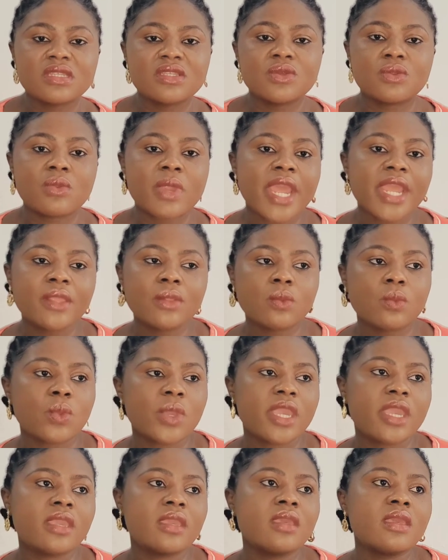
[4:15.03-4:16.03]
it the right
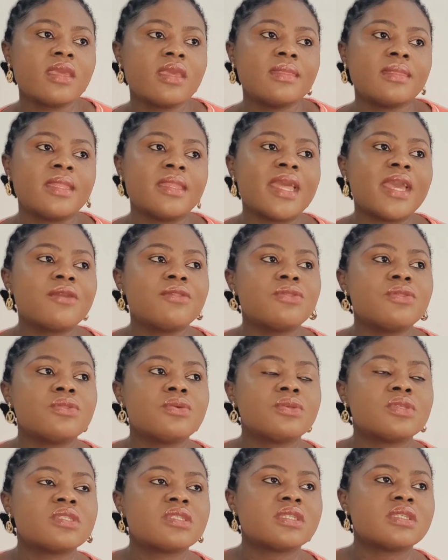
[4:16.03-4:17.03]
way. Then I
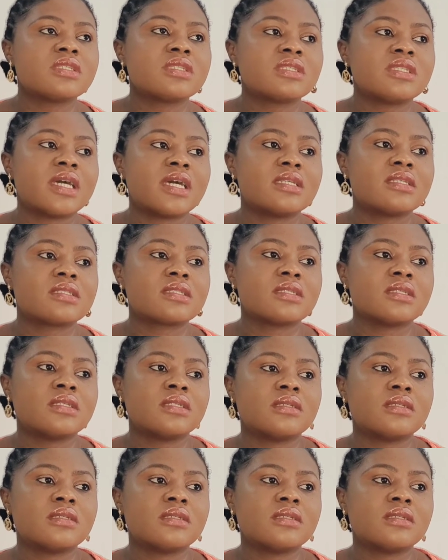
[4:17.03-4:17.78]
noticed that